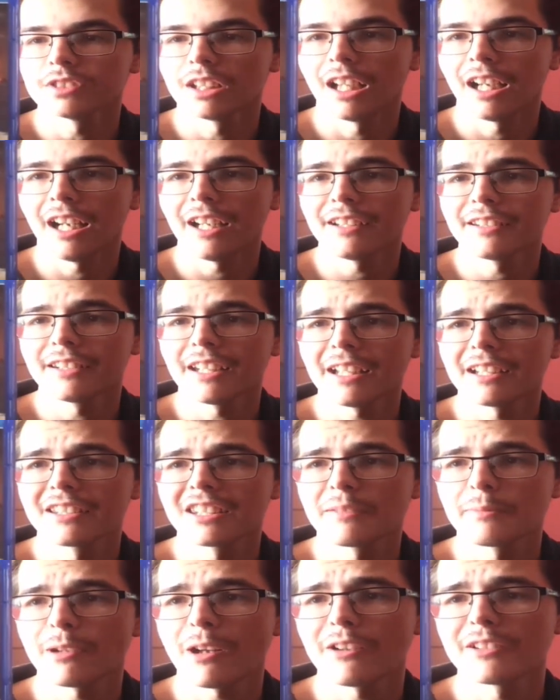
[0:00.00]
And
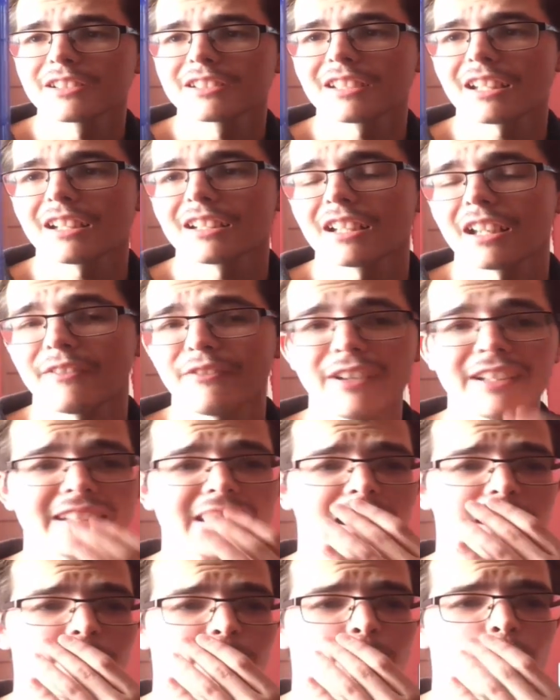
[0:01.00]
to be honest, I think
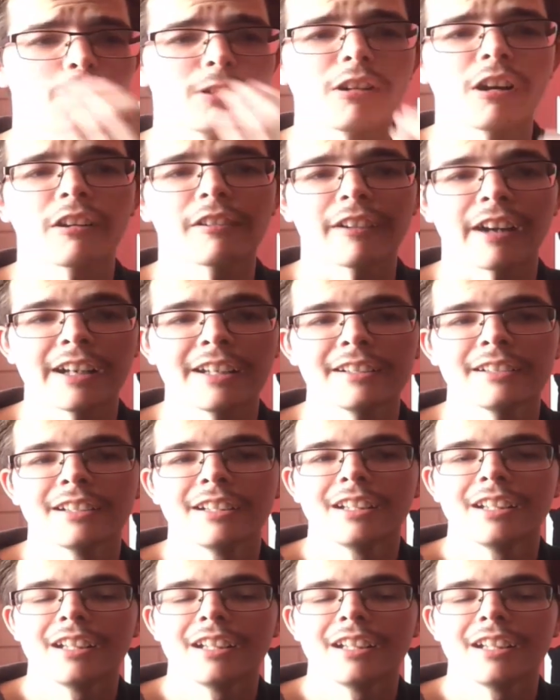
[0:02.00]
the control alright.